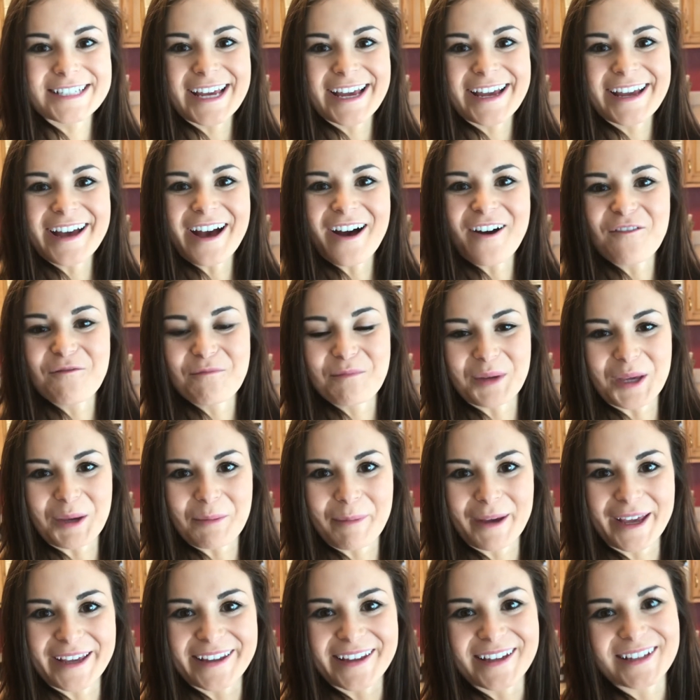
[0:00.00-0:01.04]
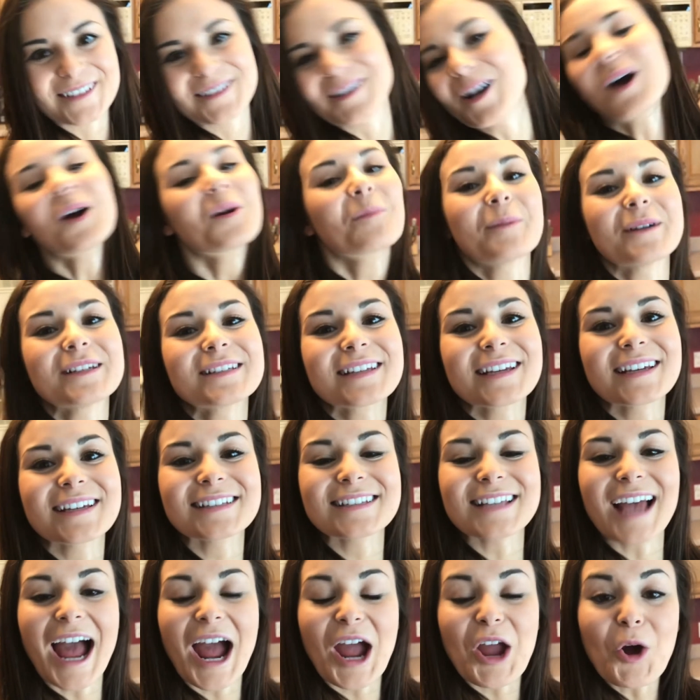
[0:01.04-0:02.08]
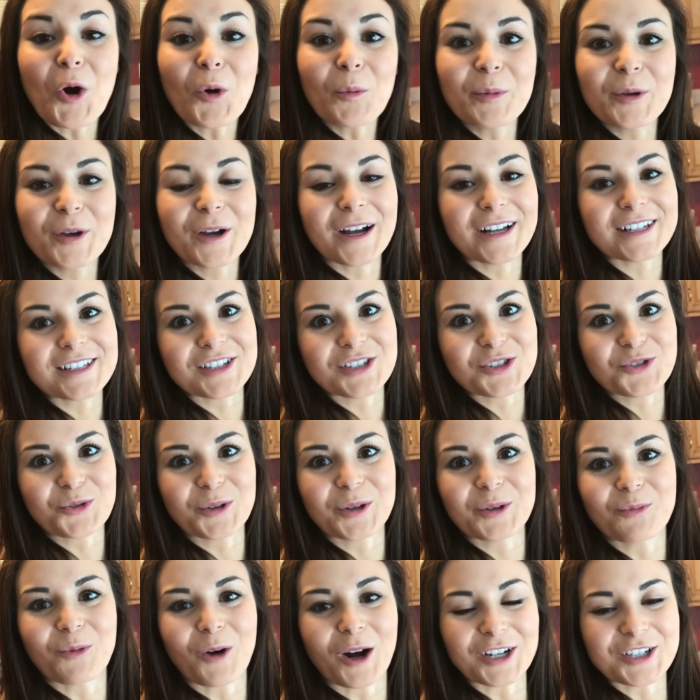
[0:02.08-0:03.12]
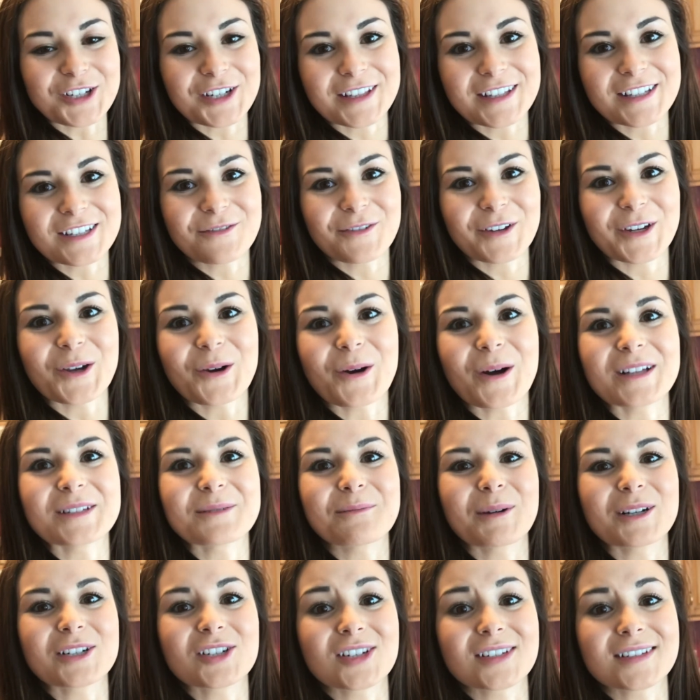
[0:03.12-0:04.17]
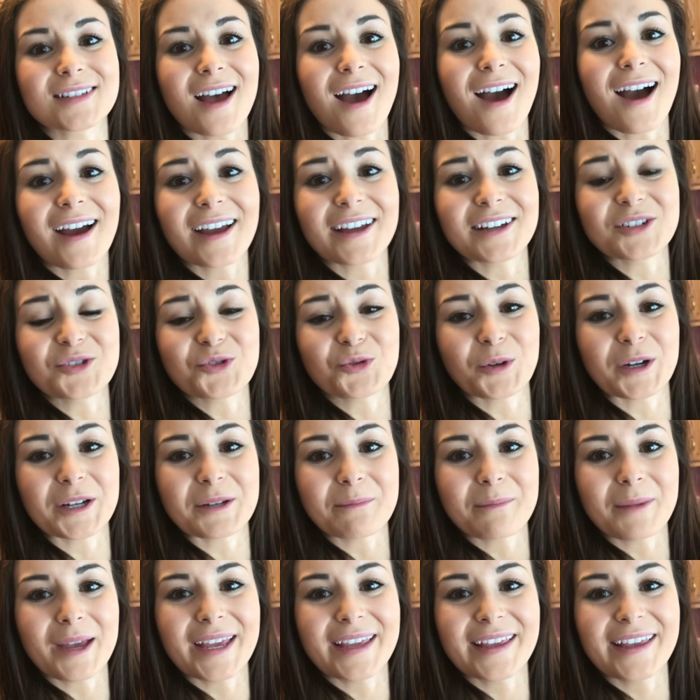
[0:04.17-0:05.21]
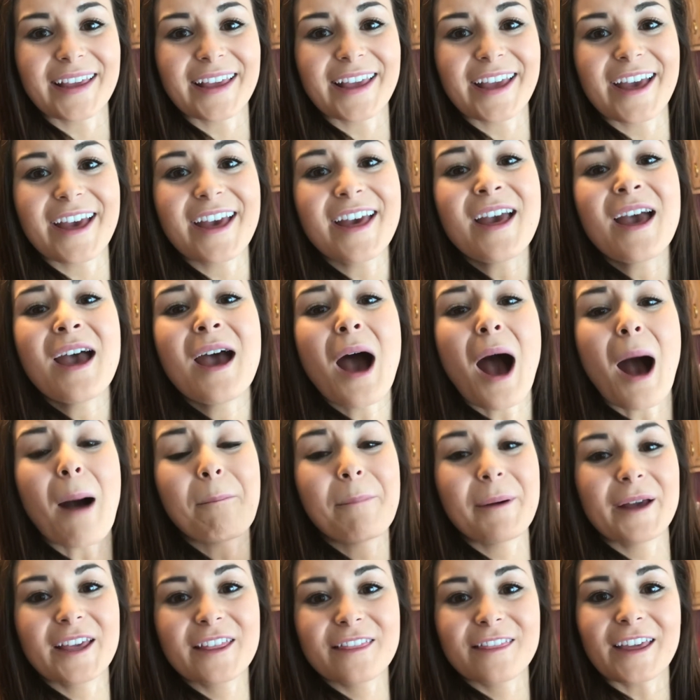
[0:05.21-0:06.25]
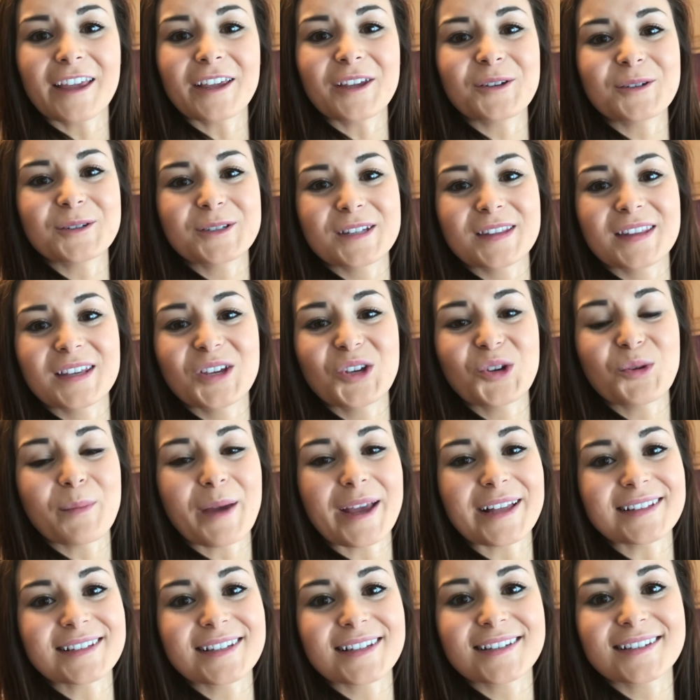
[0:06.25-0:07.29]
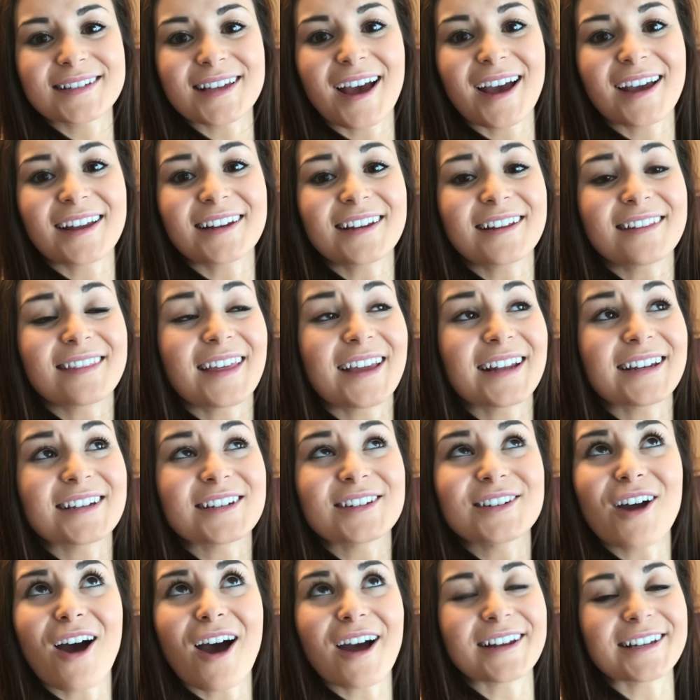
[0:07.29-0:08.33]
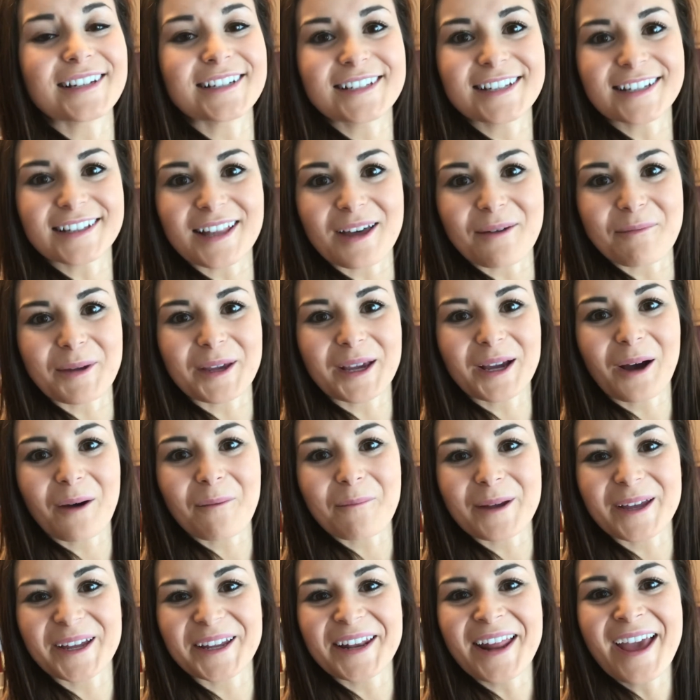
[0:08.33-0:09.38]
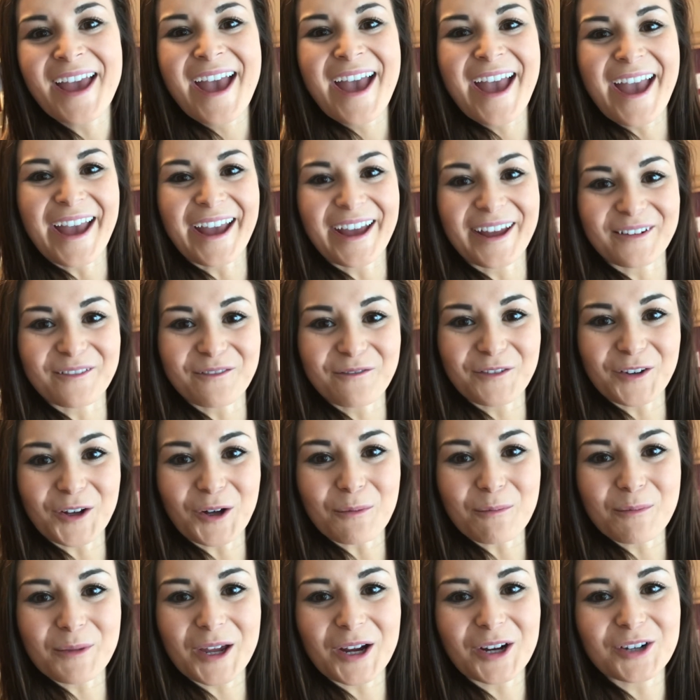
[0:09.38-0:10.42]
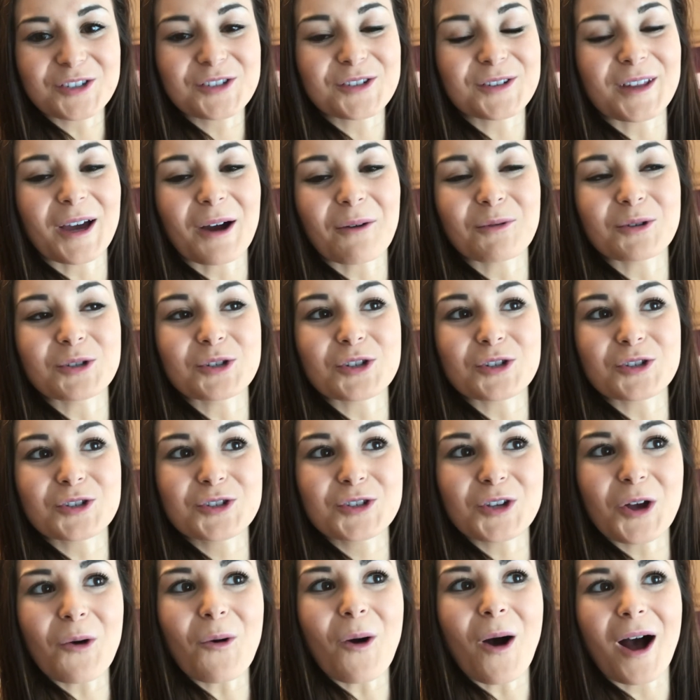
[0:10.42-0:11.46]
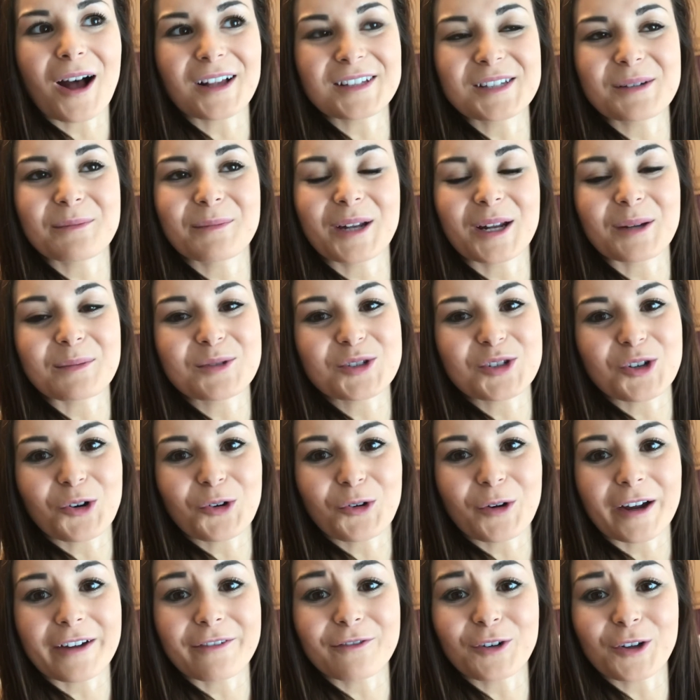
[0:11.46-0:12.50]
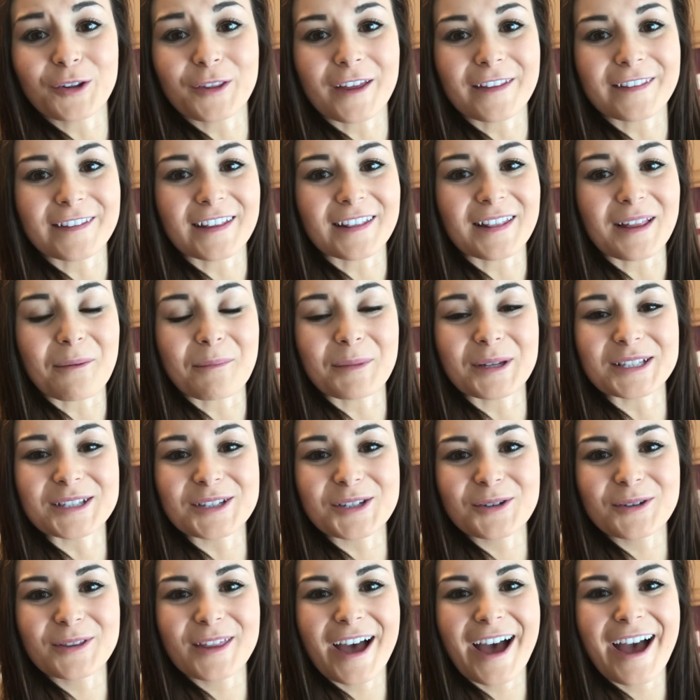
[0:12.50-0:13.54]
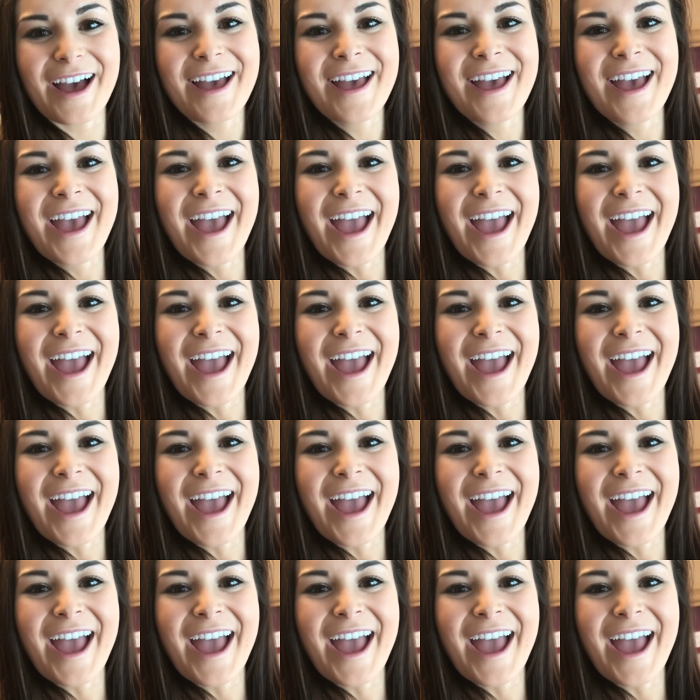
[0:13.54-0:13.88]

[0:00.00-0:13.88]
day of me baking dog biscuits. I hope you guys enjoyed watching this video as much as I enjoyed making it. A big thank you to the Humane Society. They did not need to let me come in and film there, so that was so awesome, and I'm so grateful that they let me do that.